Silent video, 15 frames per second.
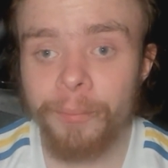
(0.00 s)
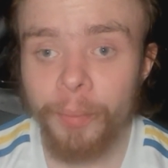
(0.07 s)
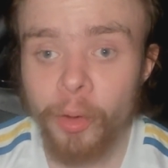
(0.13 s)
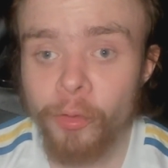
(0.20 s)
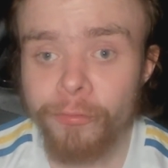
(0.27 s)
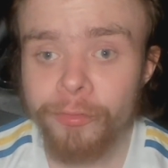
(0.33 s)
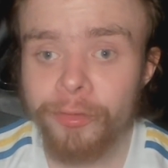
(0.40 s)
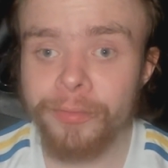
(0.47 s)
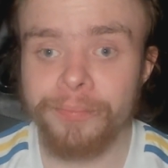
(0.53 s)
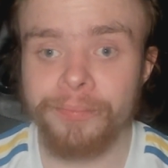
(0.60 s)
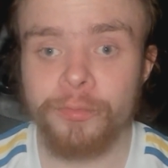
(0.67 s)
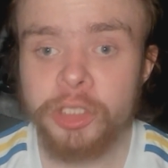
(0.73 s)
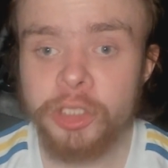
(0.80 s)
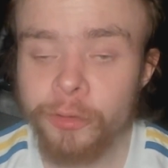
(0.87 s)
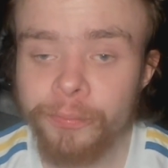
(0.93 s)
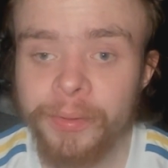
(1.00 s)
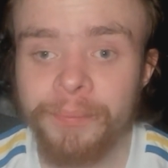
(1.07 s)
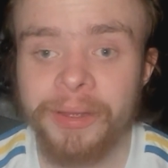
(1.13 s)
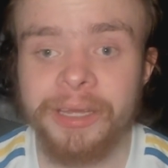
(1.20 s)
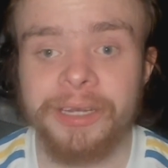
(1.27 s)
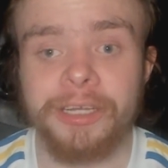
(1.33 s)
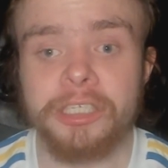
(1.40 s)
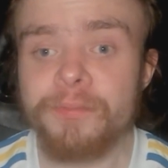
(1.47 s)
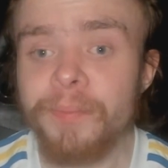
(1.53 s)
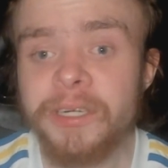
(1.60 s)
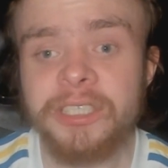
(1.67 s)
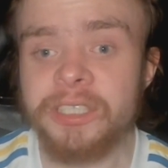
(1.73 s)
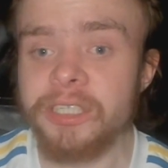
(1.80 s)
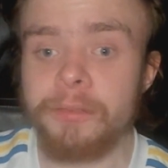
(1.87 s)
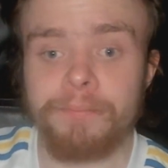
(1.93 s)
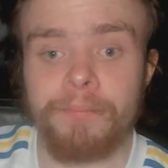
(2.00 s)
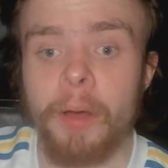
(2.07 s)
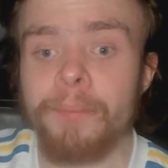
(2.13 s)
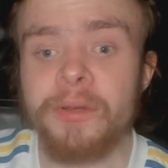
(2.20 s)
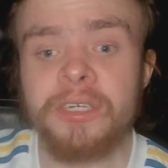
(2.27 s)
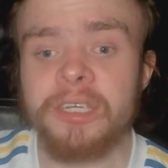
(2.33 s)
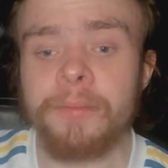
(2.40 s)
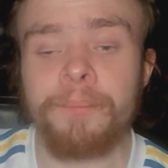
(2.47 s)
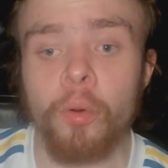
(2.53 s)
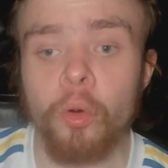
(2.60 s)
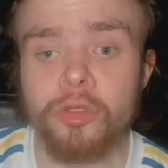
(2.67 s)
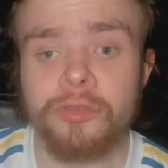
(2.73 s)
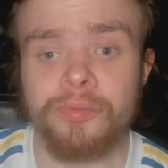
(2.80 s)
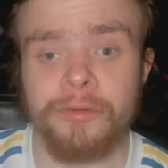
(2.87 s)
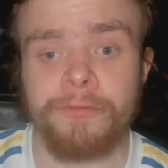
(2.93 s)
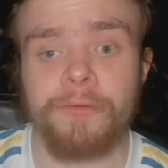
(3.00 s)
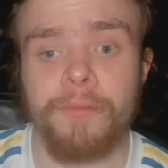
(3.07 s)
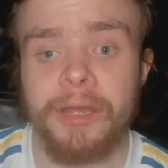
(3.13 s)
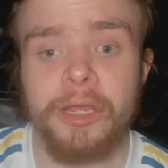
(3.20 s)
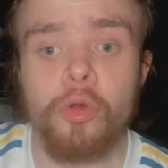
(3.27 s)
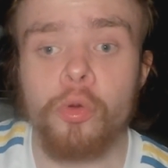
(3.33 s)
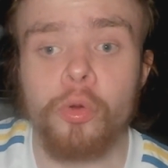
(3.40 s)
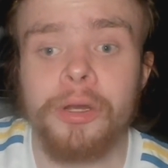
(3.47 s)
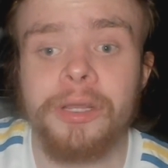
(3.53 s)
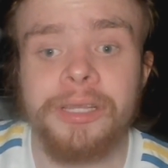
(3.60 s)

Both of them we should be beating, especially Portsmouth for me, who are